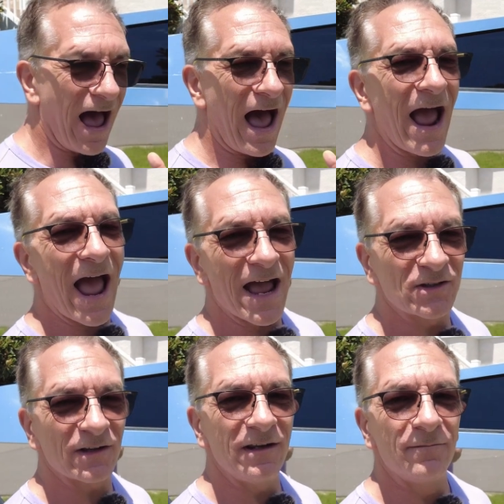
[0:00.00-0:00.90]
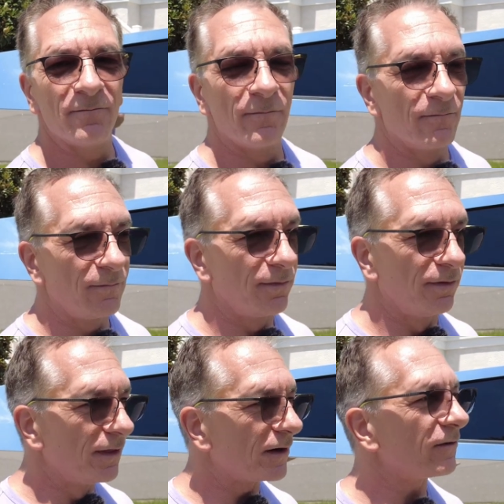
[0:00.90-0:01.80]
I actually
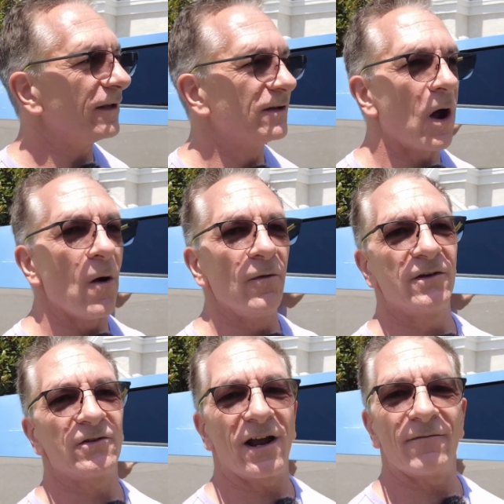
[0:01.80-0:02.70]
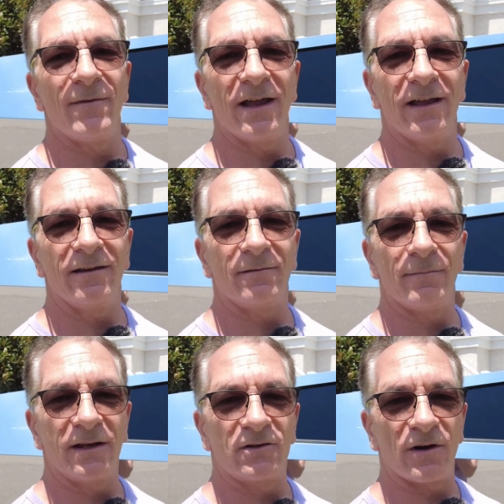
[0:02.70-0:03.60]
literally only drive my
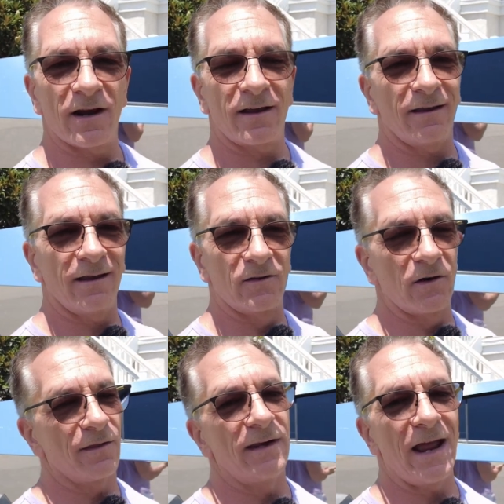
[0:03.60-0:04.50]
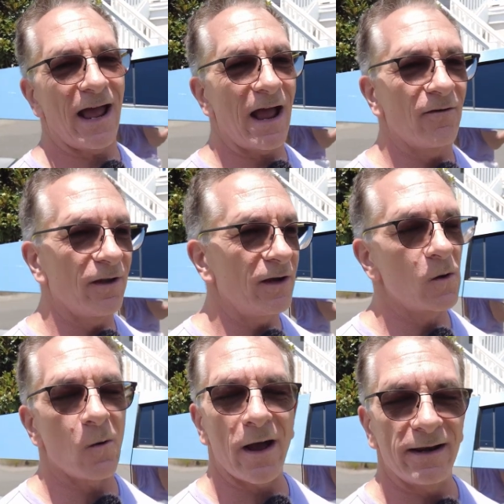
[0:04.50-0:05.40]
truck during the day. I really
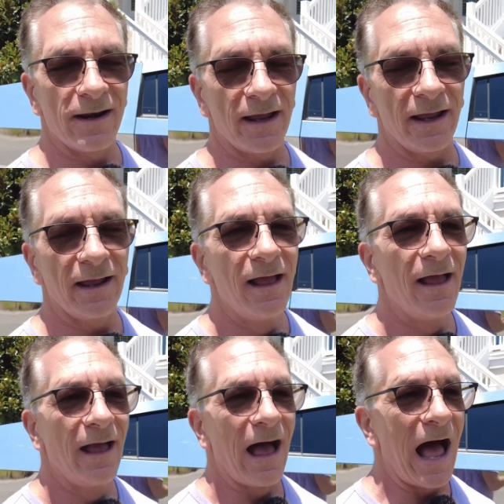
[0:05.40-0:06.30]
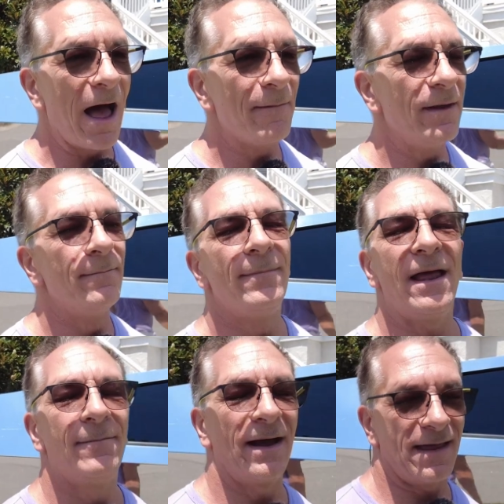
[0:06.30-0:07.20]
don't go out at night. I'm in
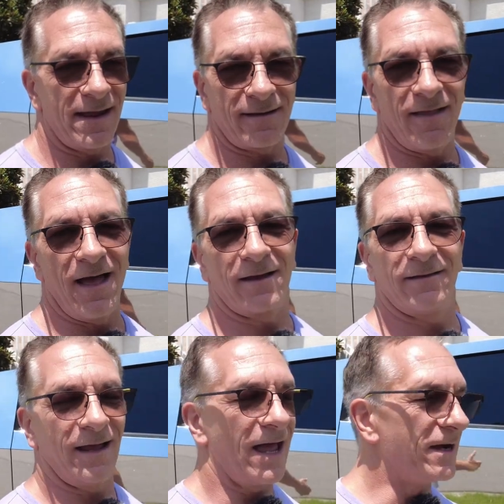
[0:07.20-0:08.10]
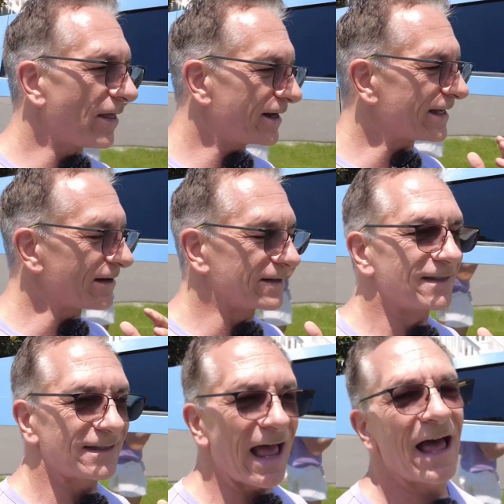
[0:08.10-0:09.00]
bed by 9 o'clock. I know that sounds
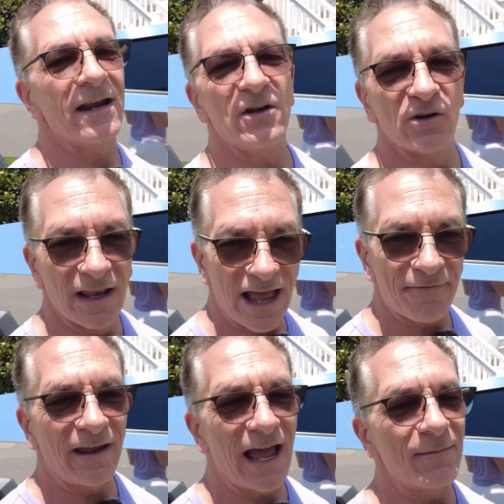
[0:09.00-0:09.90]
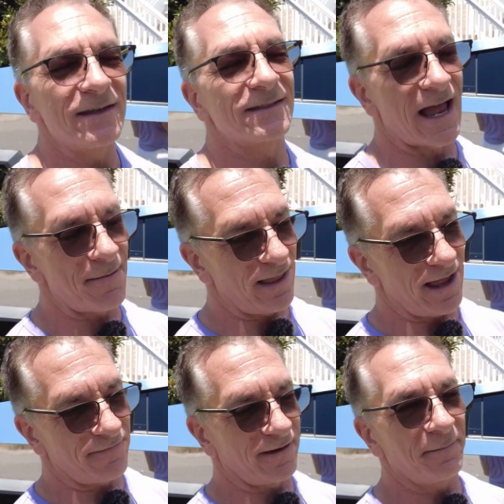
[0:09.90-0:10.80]
sad and you're laughing at me. Stop
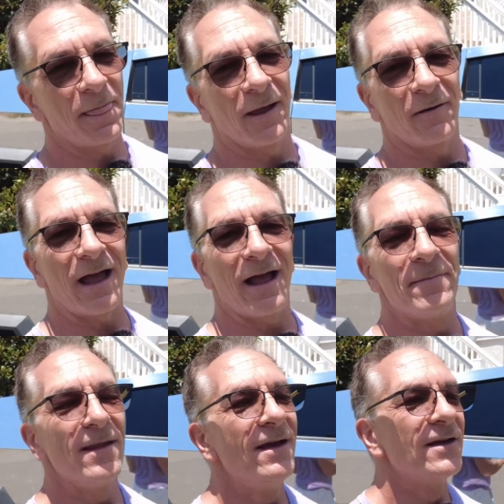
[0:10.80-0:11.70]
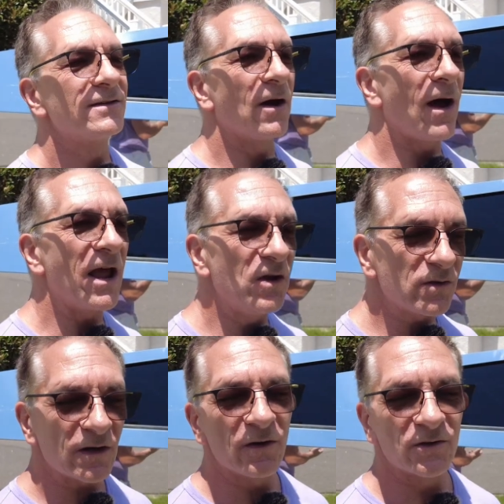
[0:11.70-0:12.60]
laughing, okay? So I
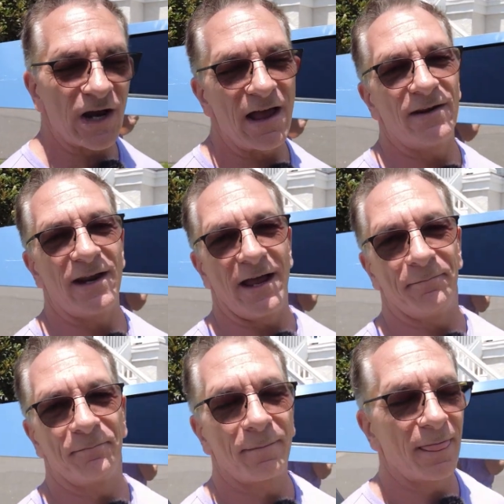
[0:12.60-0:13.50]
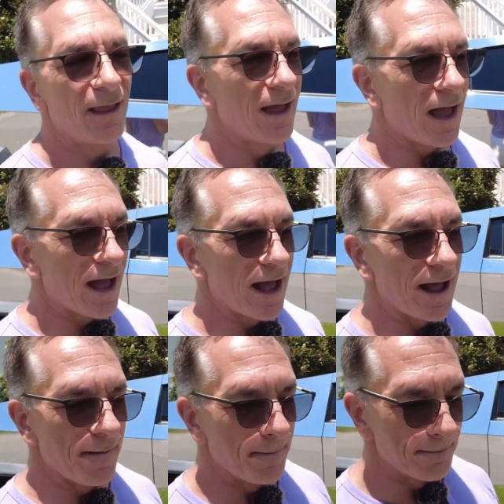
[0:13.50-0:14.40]
usually don't drive at night.
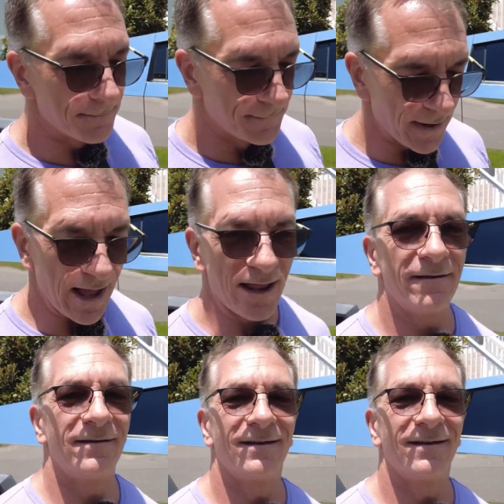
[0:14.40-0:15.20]
But